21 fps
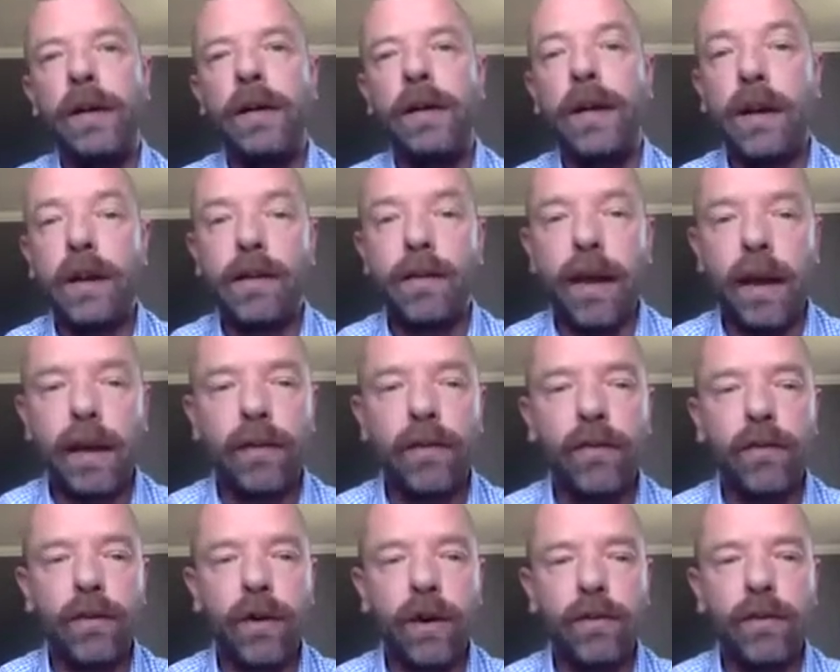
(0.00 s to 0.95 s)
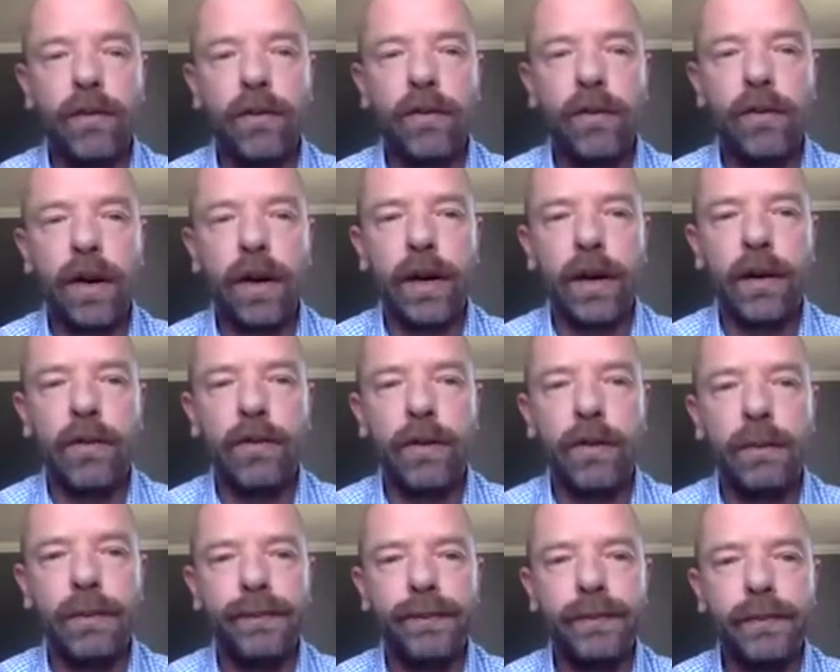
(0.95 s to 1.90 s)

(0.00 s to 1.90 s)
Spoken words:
they detect structural variation.